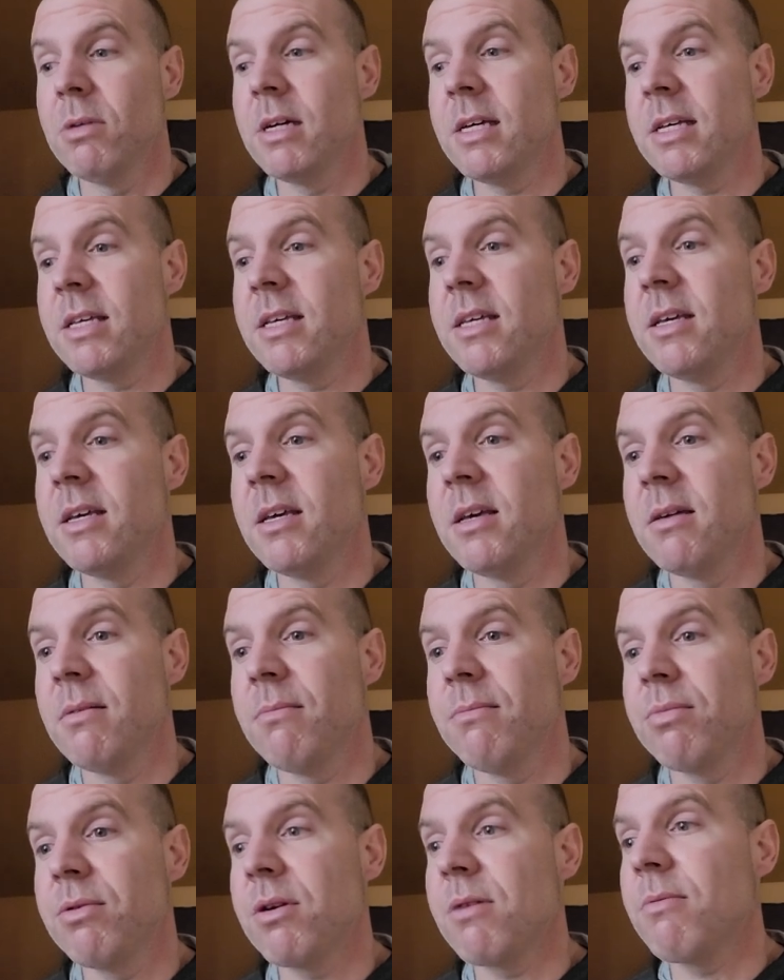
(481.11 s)
might,
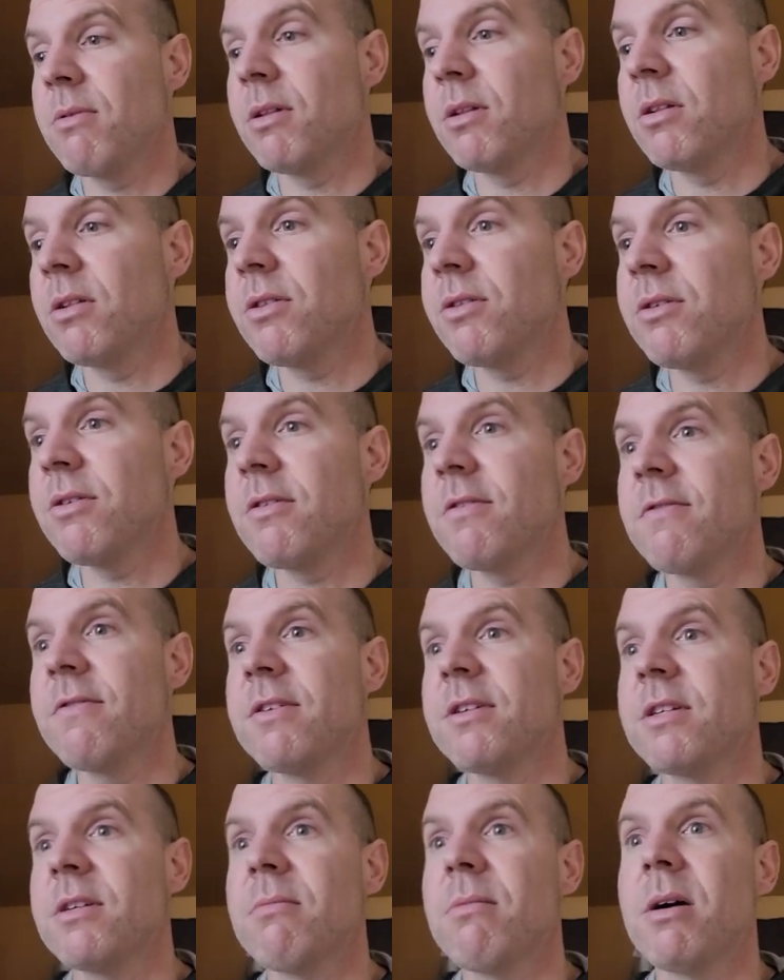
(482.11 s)
but I'm a little
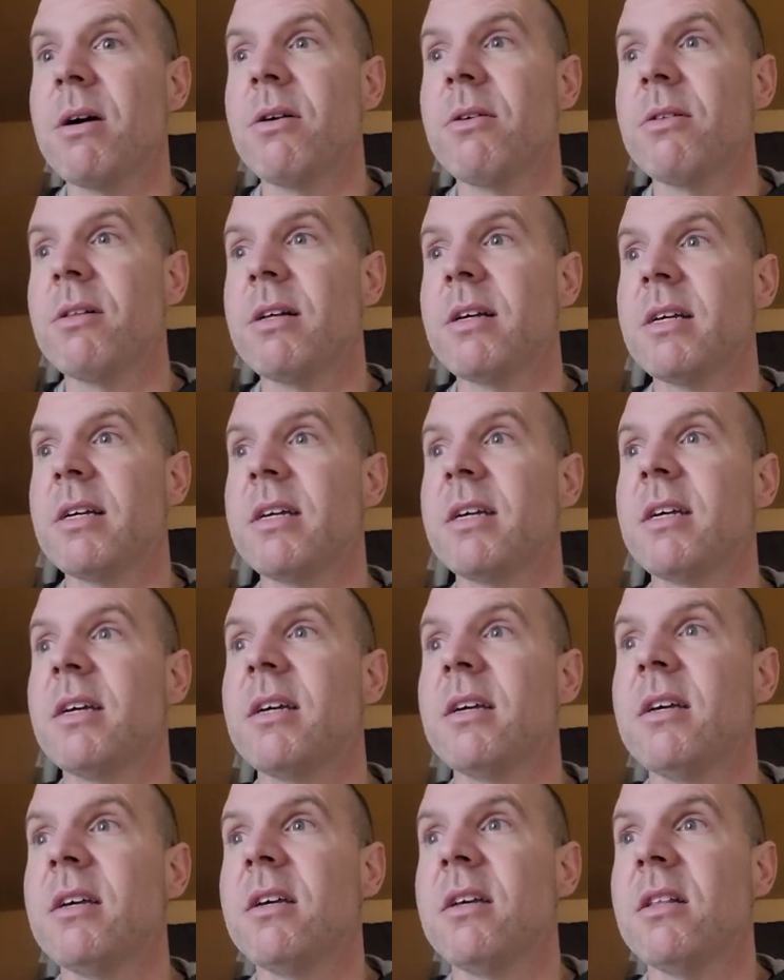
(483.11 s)
nervous about like
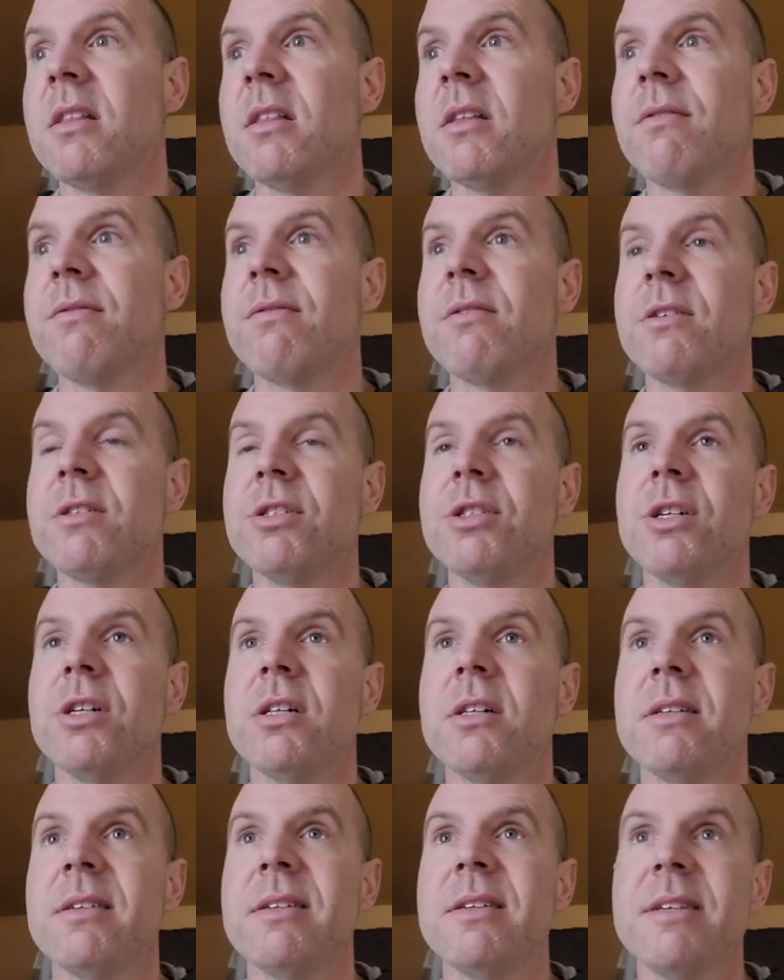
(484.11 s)
the
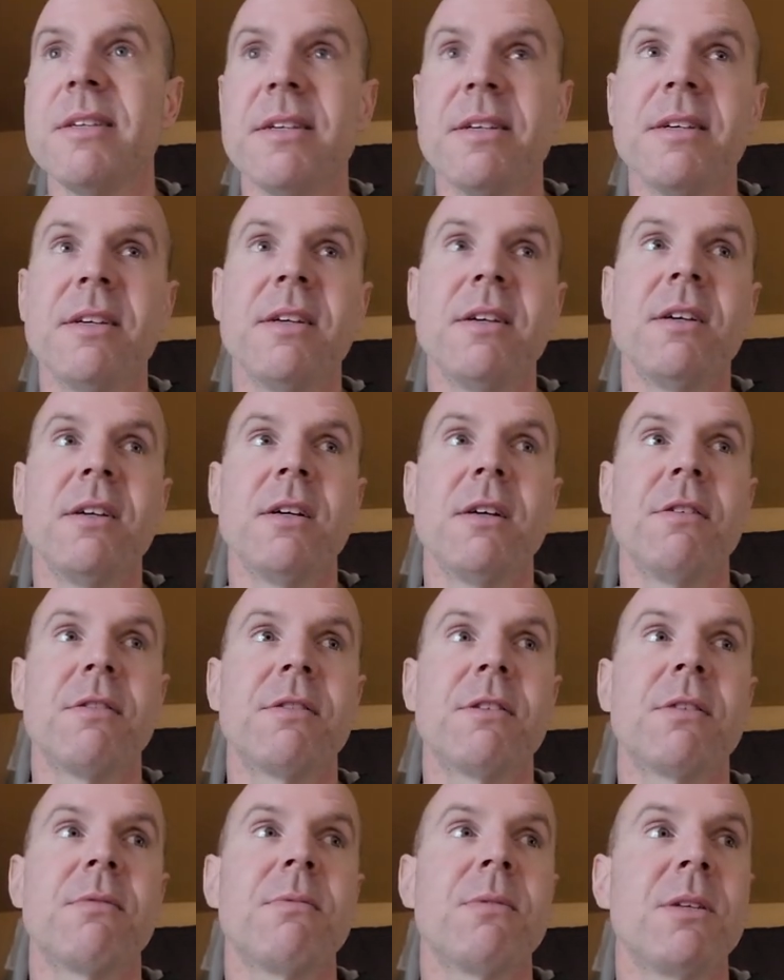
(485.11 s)
fragility
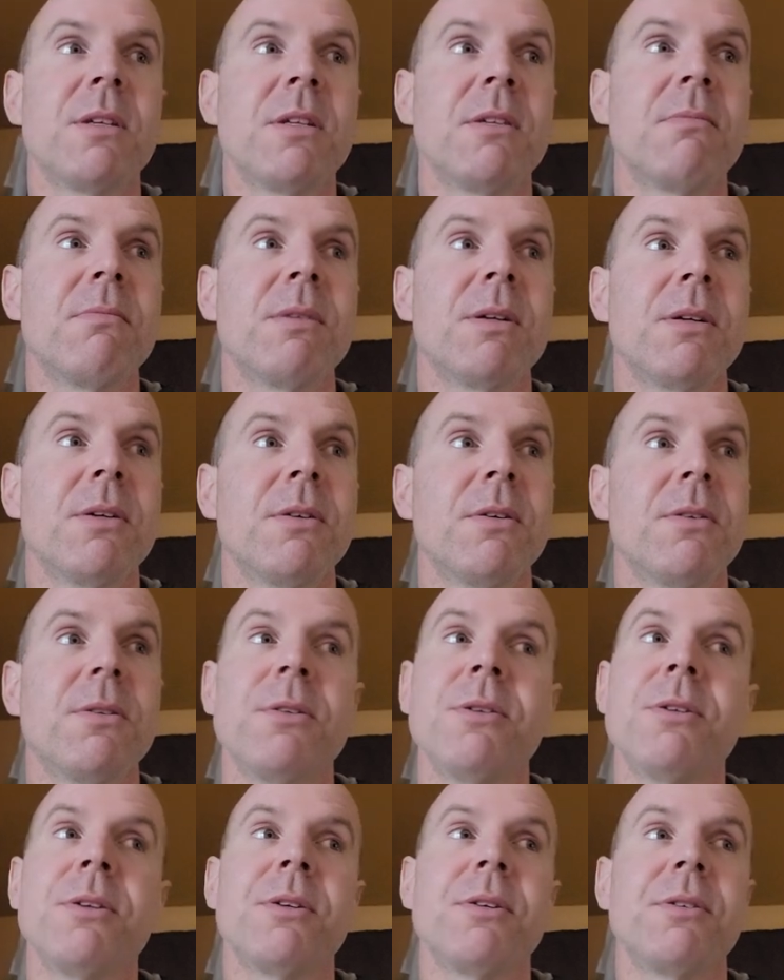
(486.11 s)
of some of these
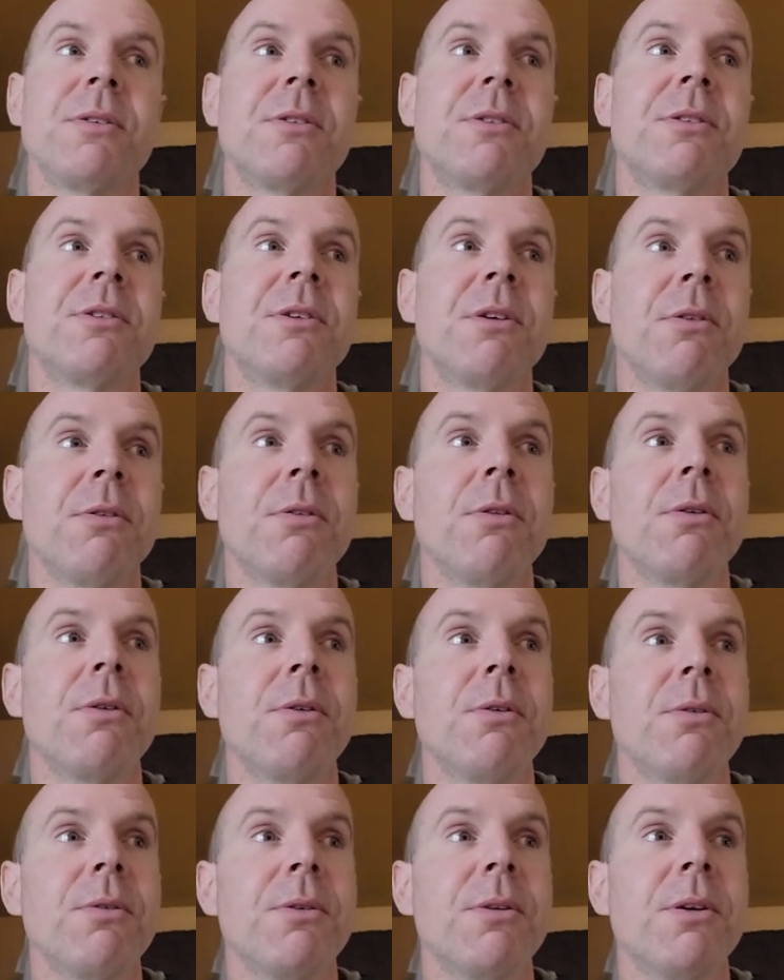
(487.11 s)
mirrors under snow
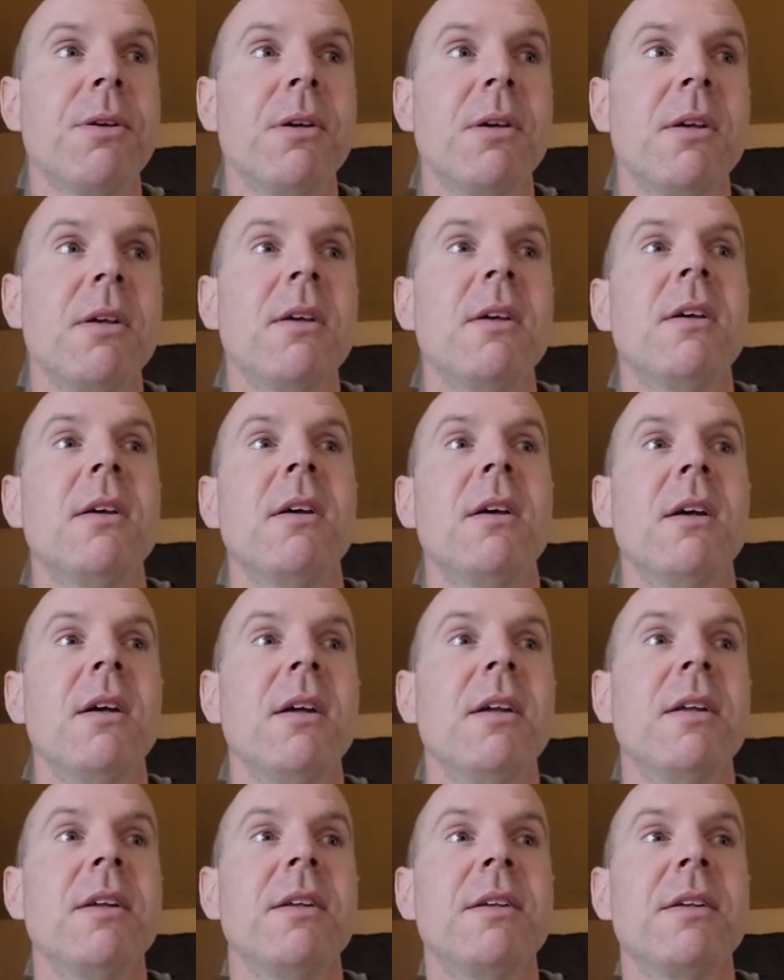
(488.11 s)
load,
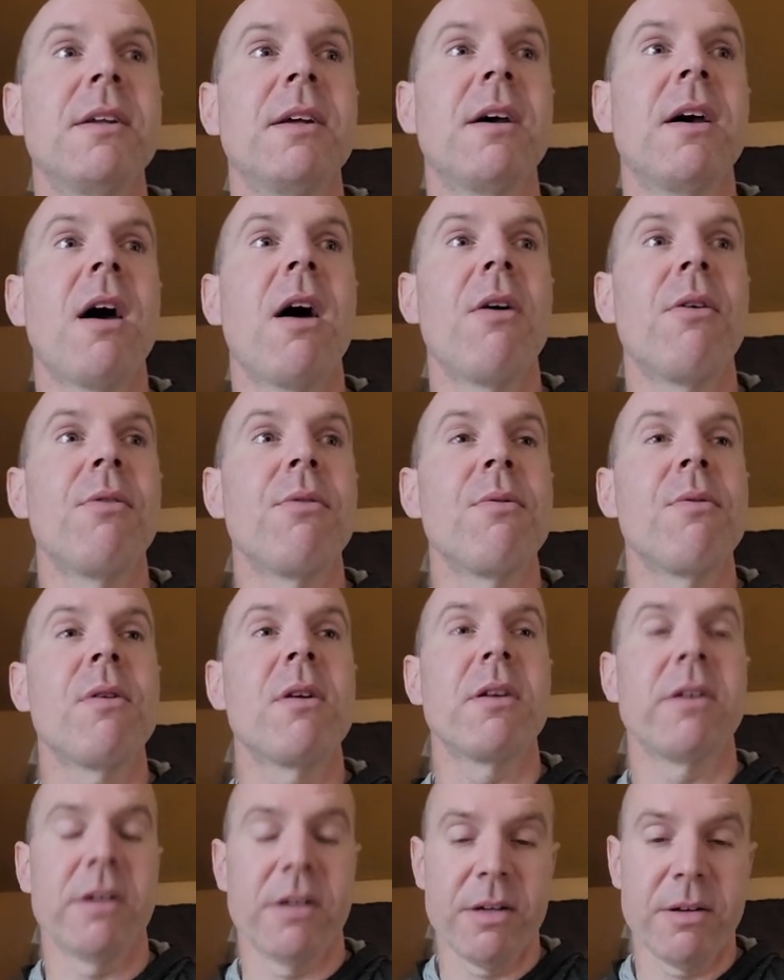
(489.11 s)
and I would
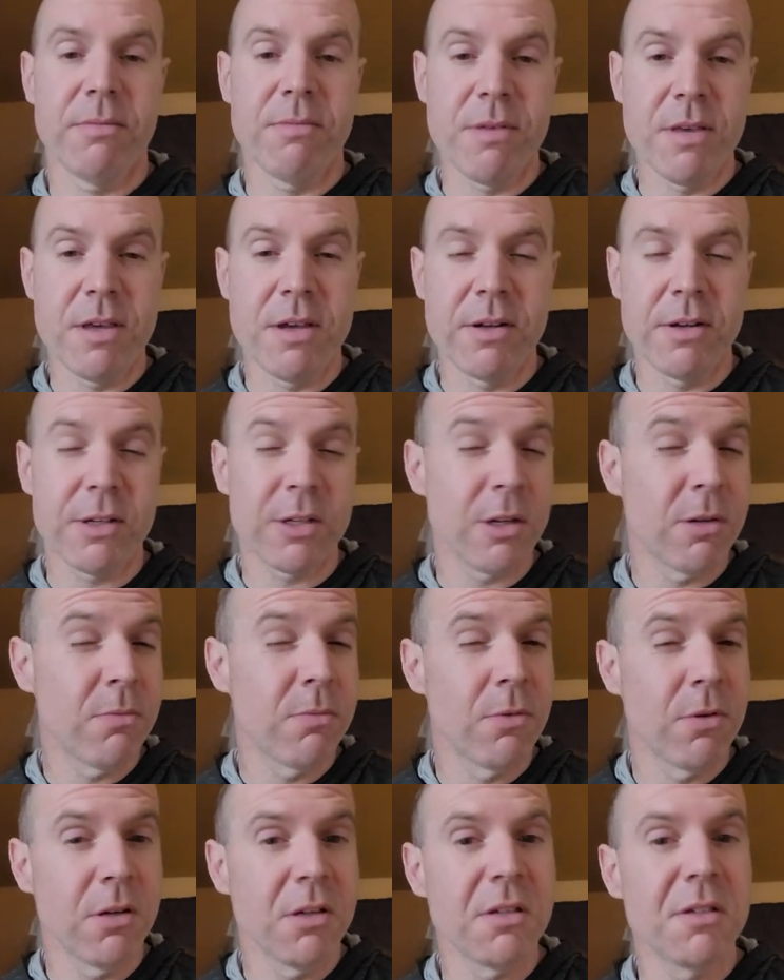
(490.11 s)
want it to be a
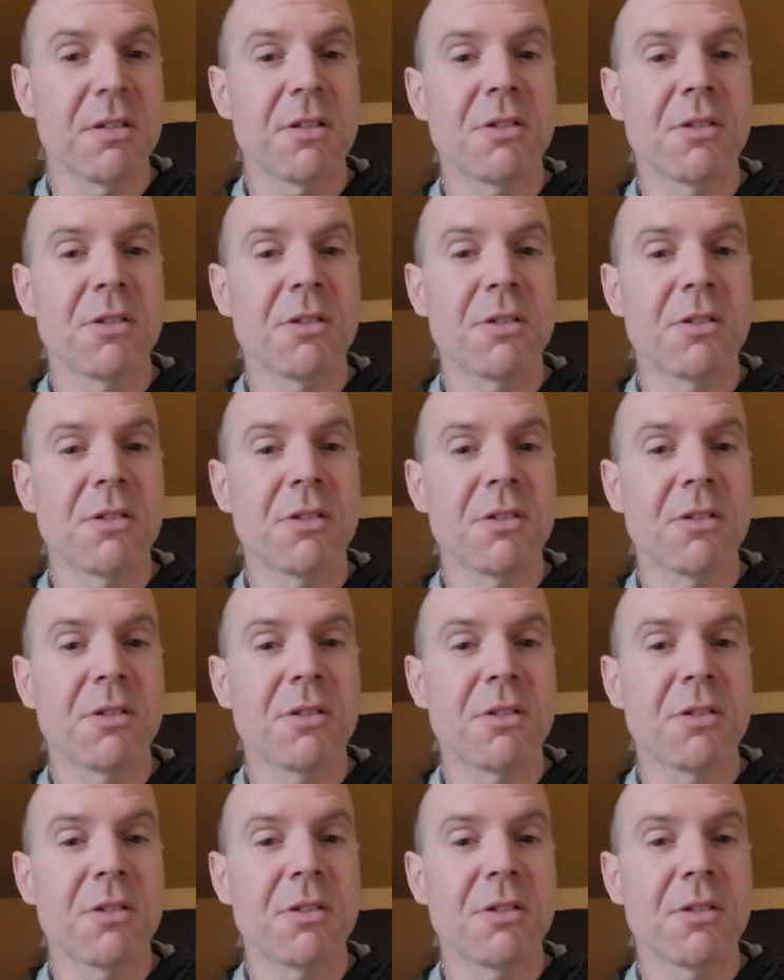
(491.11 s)
somewhat